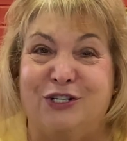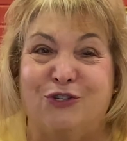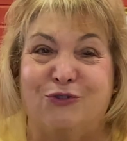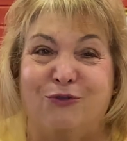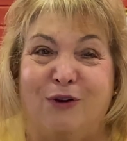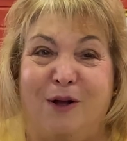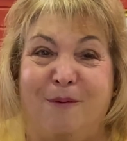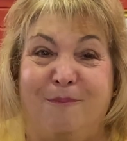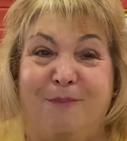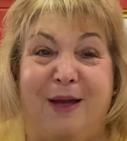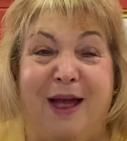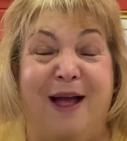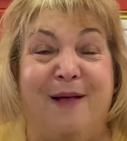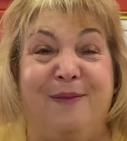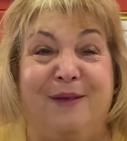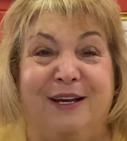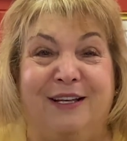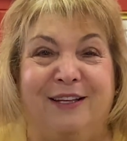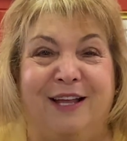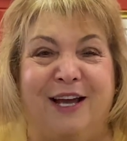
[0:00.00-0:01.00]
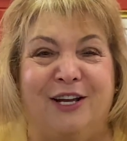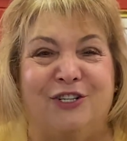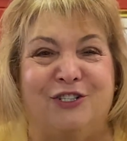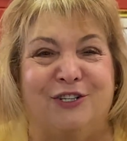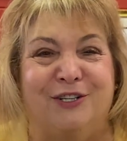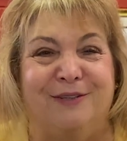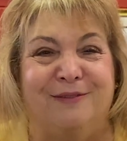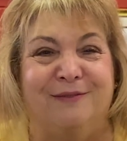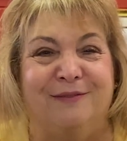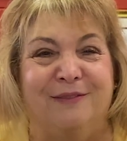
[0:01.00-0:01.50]
Trump and the
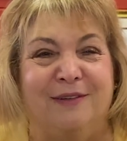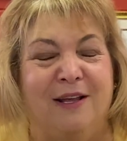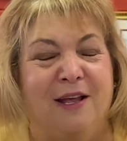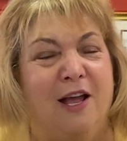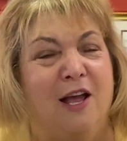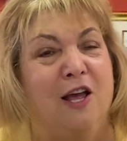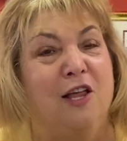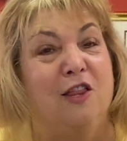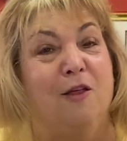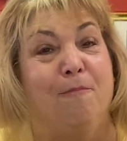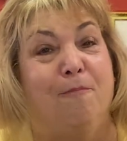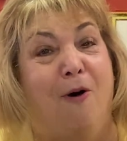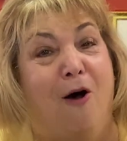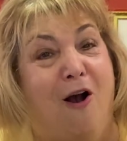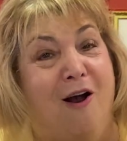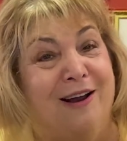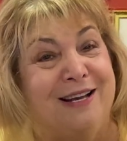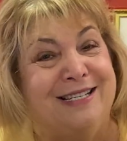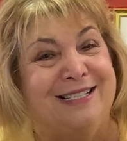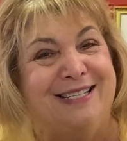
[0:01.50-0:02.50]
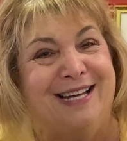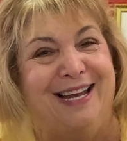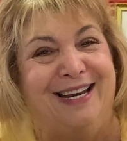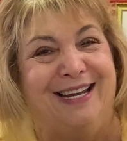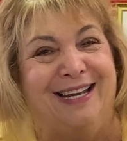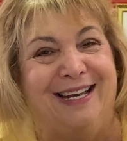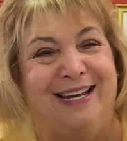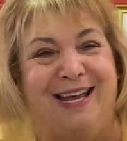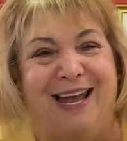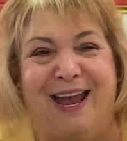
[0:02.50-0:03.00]
election. The park
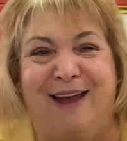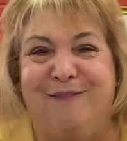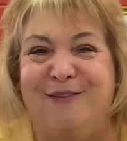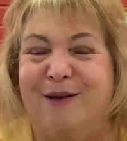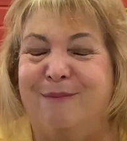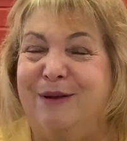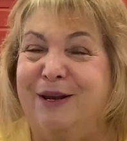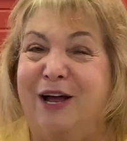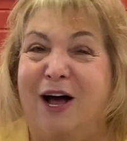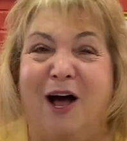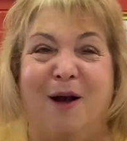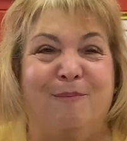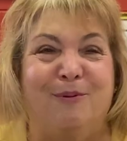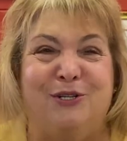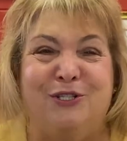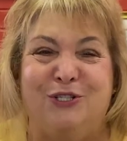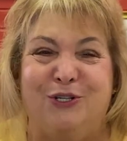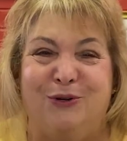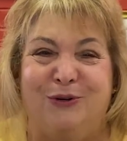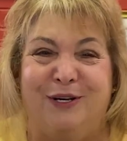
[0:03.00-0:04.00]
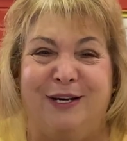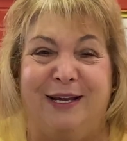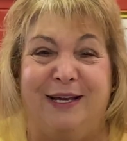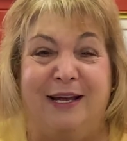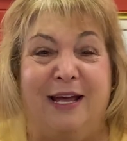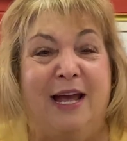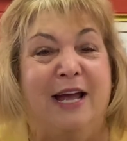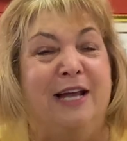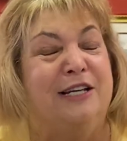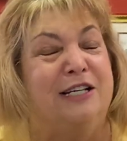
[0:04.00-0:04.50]
setting gave them an
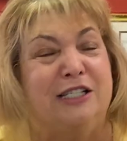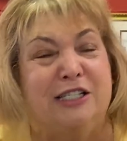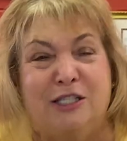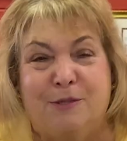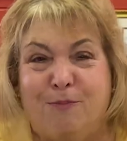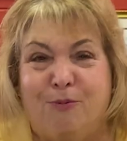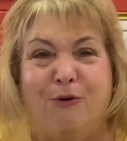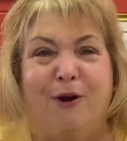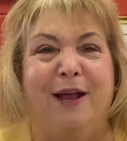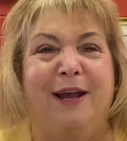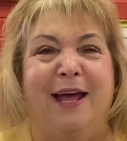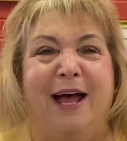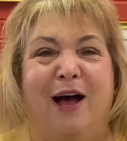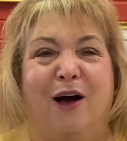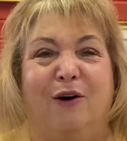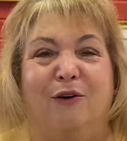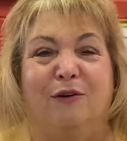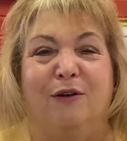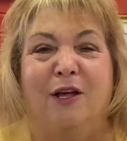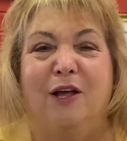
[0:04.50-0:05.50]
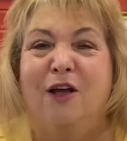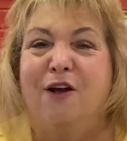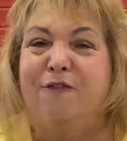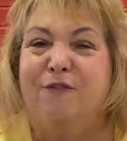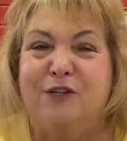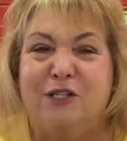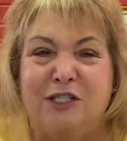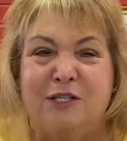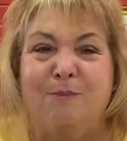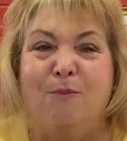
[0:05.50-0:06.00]
opportunity to spread out
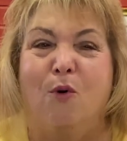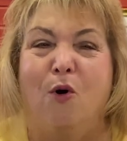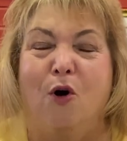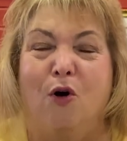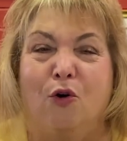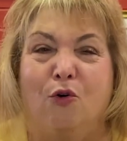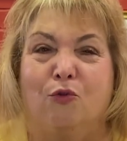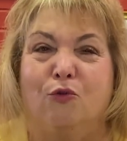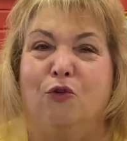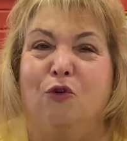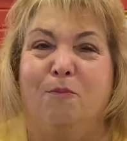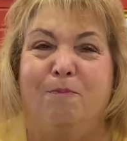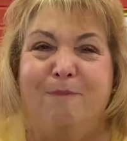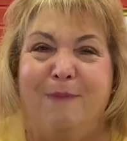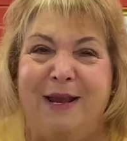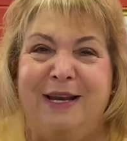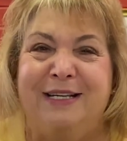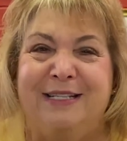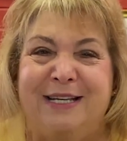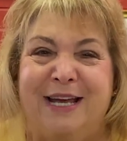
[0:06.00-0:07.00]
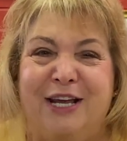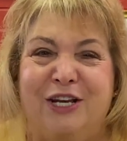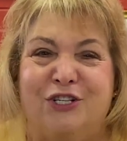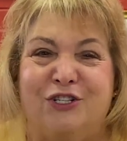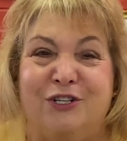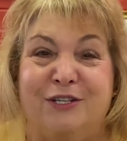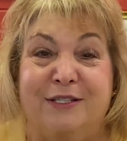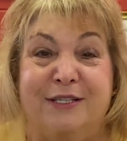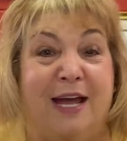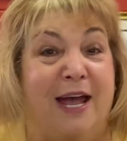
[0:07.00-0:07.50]
for small group
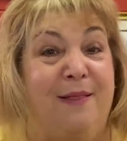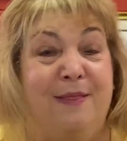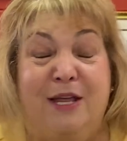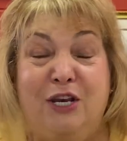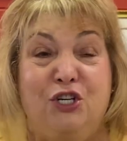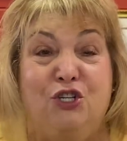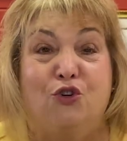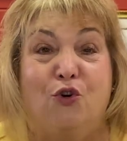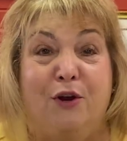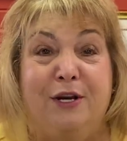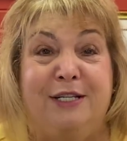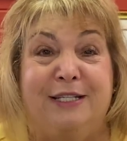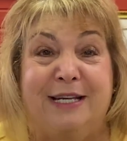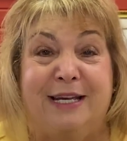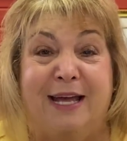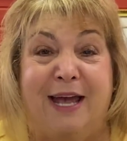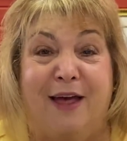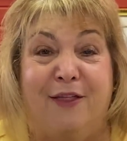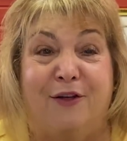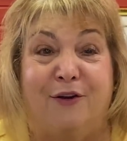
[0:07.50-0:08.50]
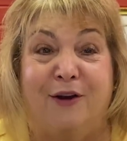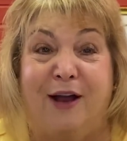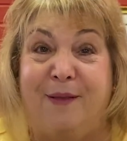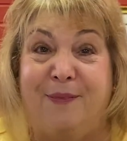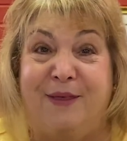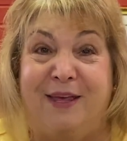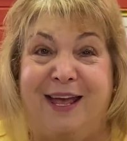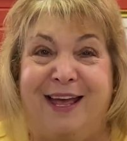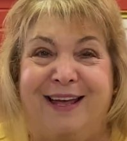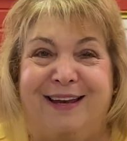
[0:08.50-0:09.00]
meditations and then join together at
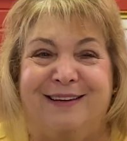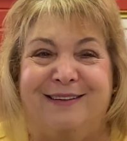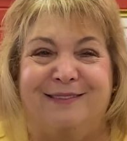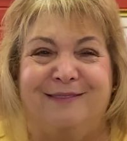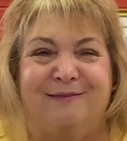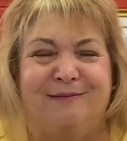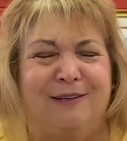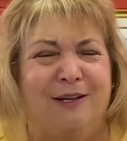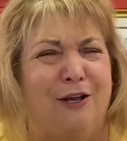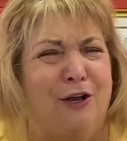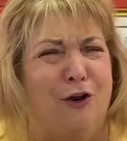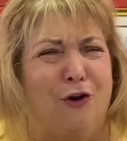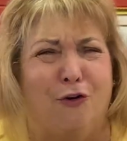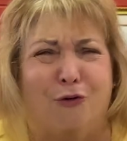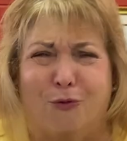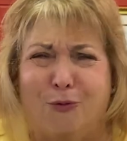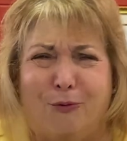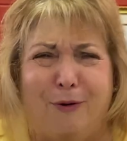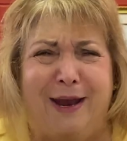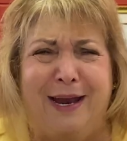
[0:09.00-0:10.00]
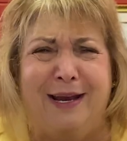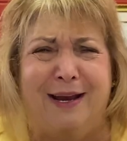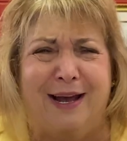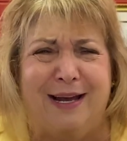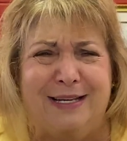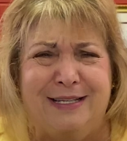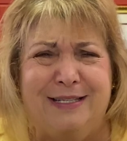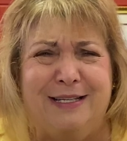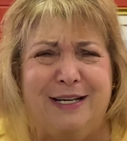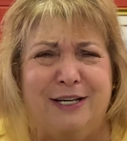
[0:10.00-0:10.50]
the end. Great
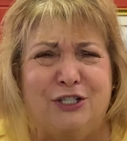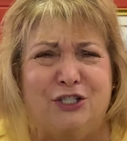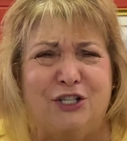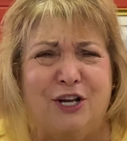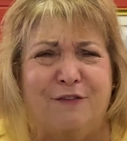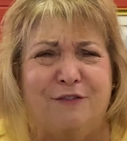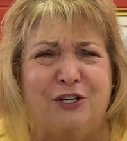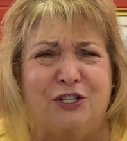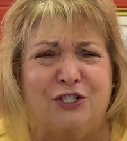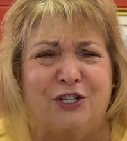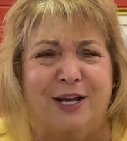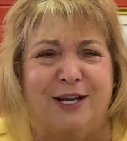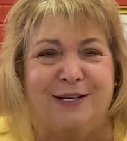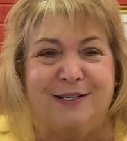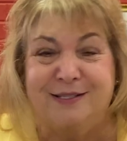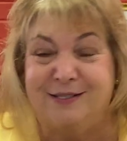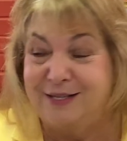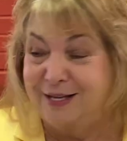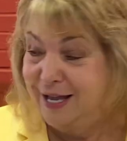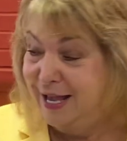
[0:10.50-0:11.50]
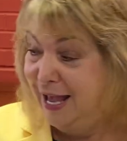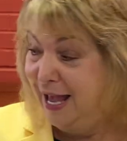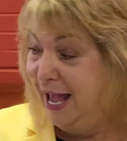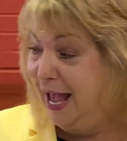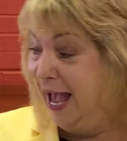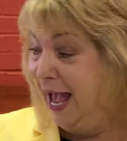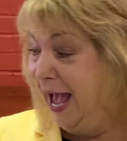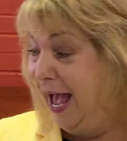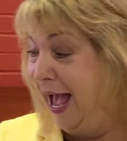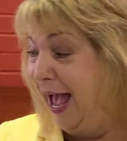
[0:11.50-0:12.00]
idea, Chevy Chase.
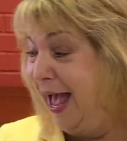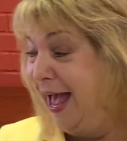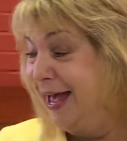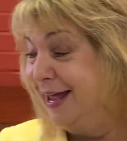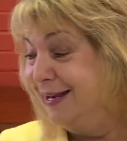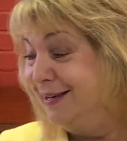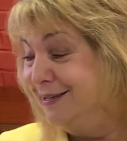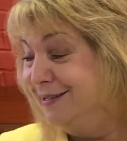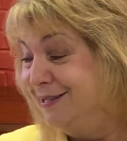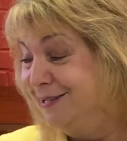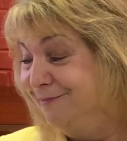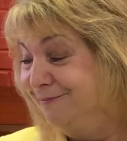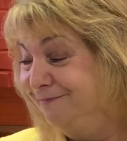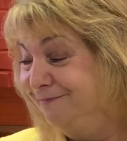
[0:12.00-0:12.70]
And